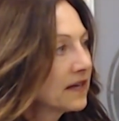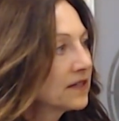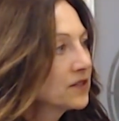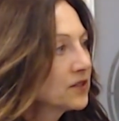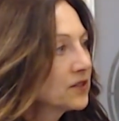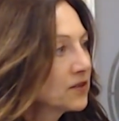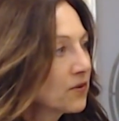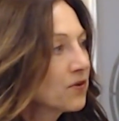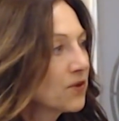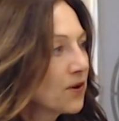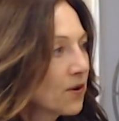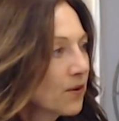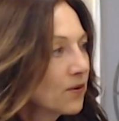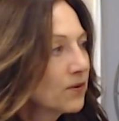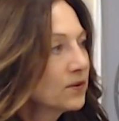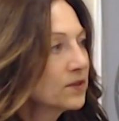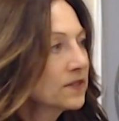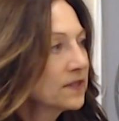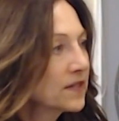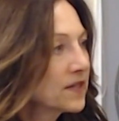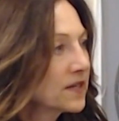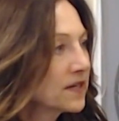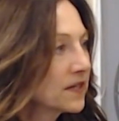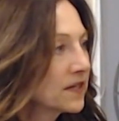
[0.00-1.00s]
And so those
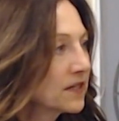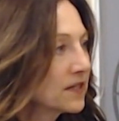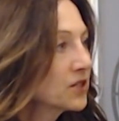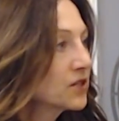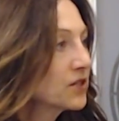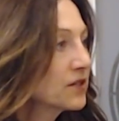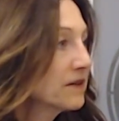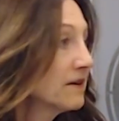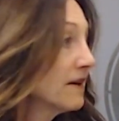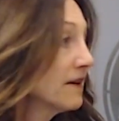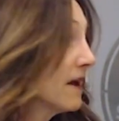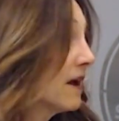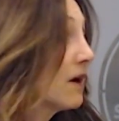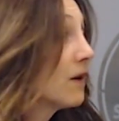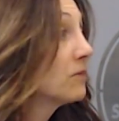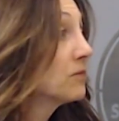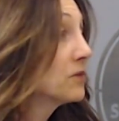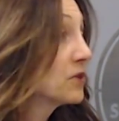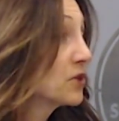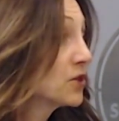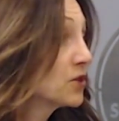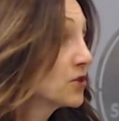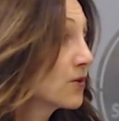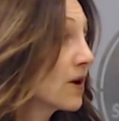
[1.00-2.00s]
things help
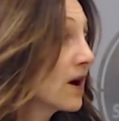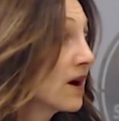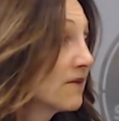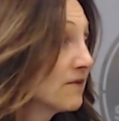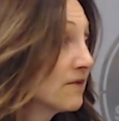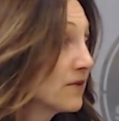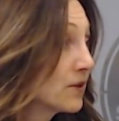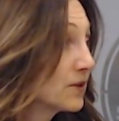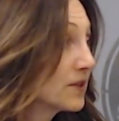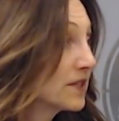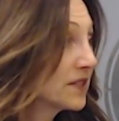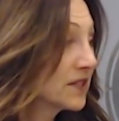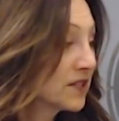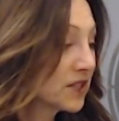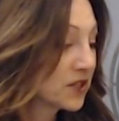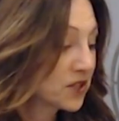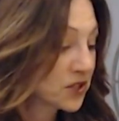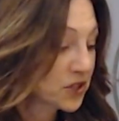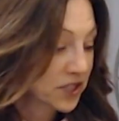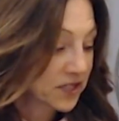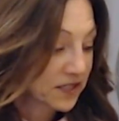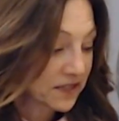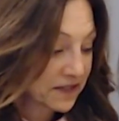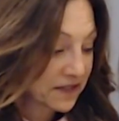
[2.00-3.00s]
to drive your
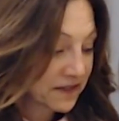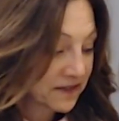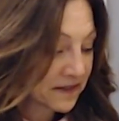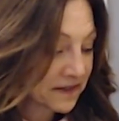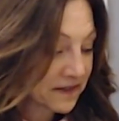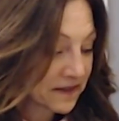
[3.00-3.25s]
decision.